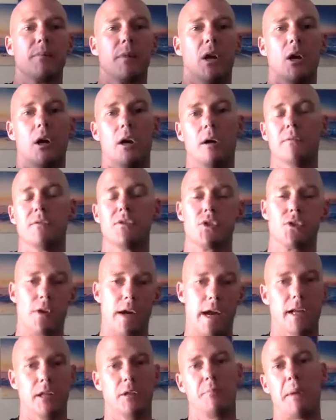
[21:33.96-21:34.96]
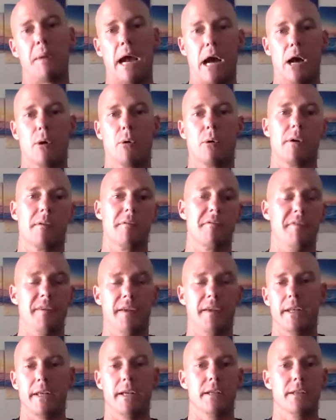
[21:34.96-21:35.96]
of strength, power,
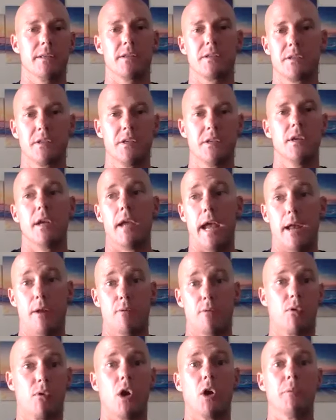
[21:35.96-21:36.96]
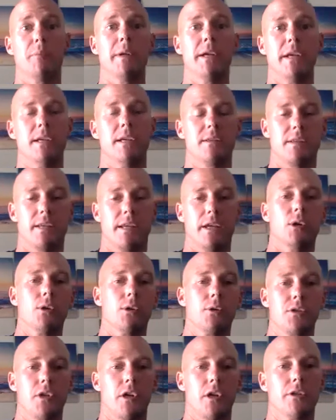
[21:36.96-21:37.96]
fitness, and rugby
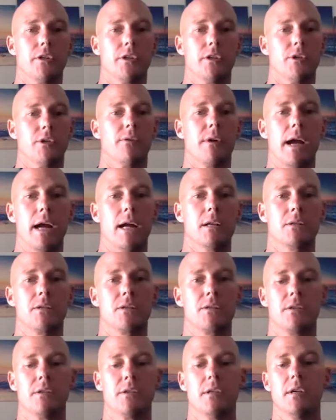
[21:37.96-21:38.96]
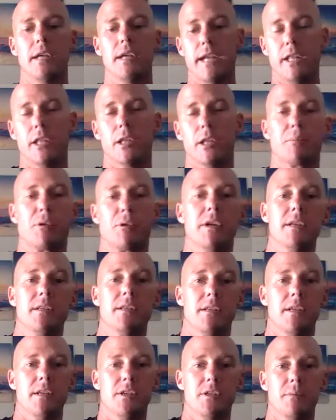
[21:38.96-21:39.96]
skills under duress in the
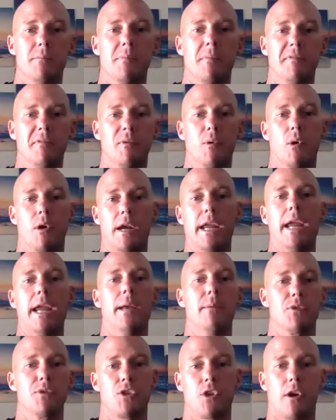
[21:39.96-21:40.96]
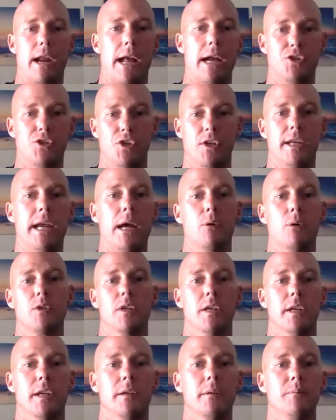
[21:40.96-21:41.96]
preseason before games start actually
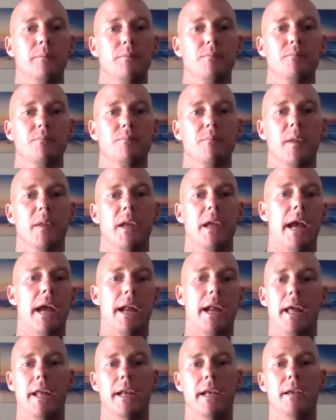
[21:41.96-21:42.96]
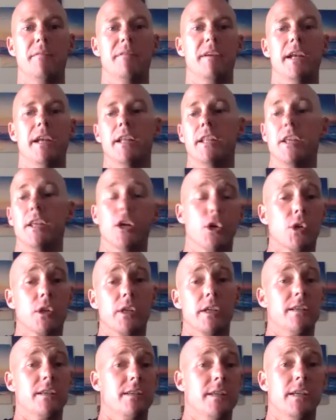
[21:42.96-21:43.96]
counting. And then even in the
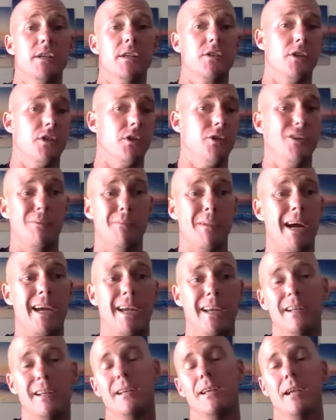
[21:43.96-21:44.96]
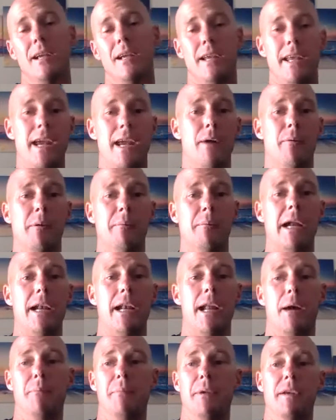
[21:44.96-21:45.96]
early season, we might
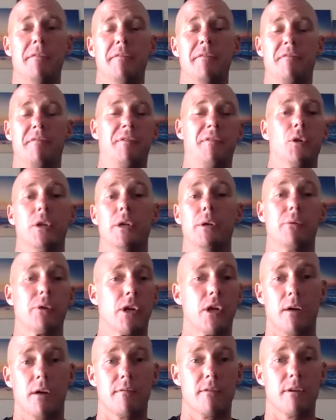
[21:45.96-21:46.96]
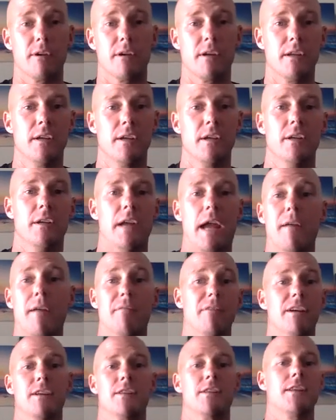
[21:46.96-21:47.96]
not be fully recovered
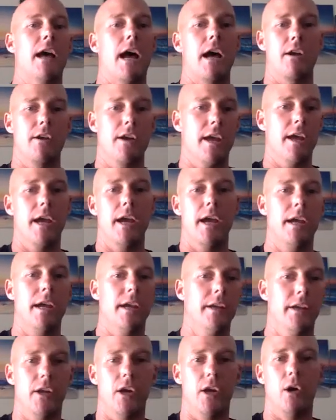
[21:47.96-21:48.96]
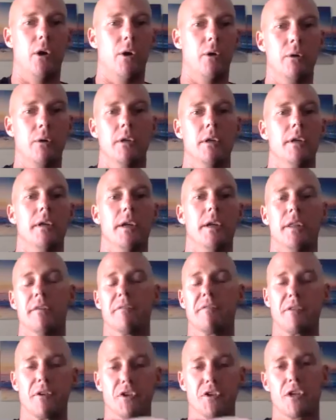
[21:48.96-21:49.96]
every Saturday, you know, in the
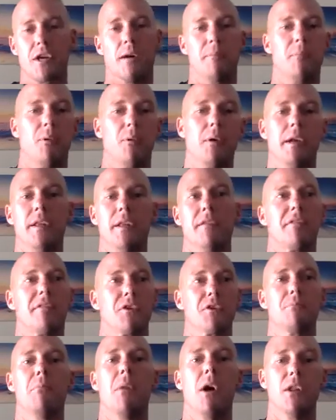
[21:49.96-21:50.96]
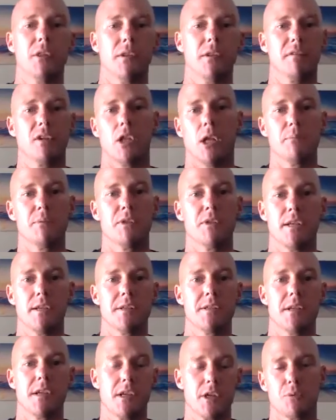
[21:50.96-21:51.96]
first month of club
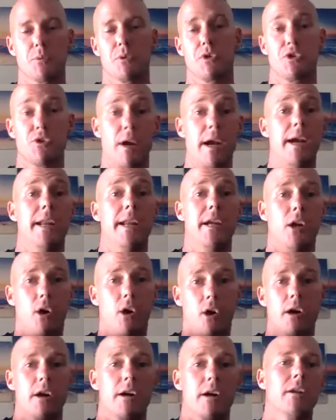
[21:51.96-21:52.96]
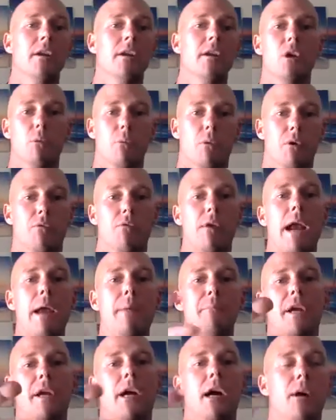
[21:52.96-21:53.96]
season, because we're training hard, we're
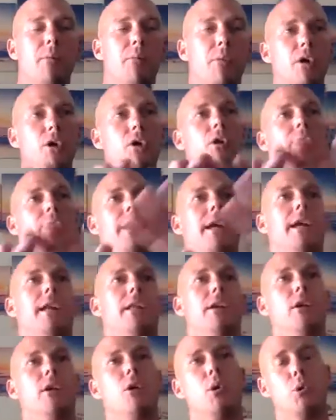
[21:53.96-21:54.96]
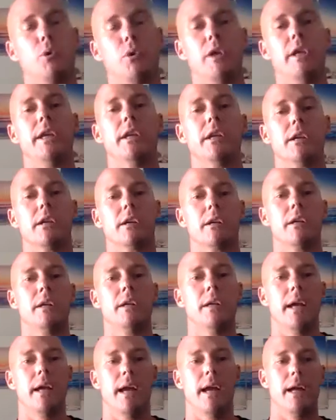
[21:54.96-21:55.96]
ramping up, we're looking at the whole year.
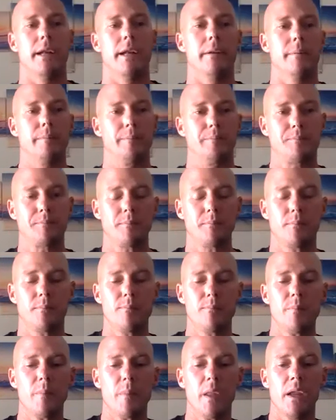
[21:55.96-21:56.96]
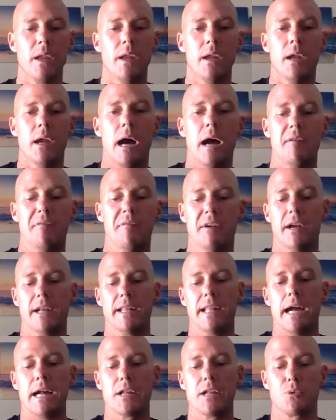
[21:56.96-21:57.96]
And I feel like
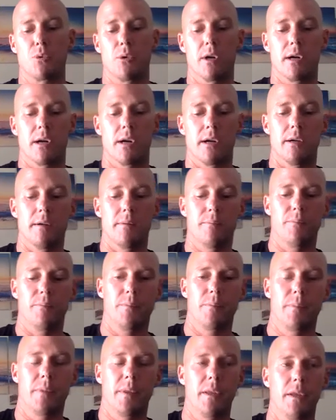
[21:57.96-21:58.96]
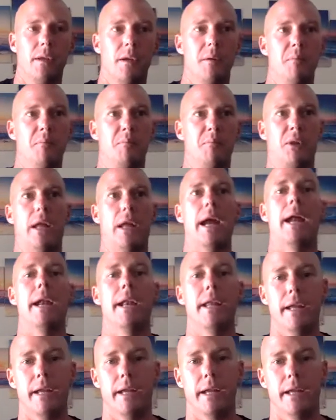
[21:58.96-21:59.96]
that's where
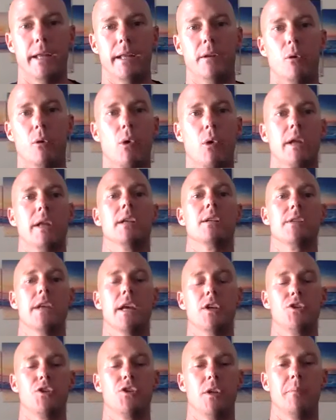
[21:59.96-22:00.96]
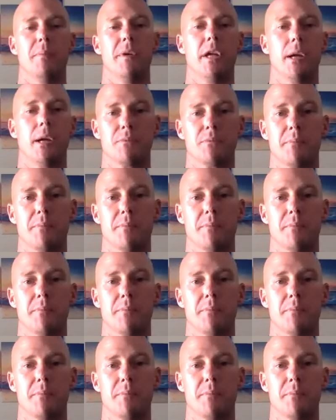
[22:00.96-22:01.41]
planning and organization becomes a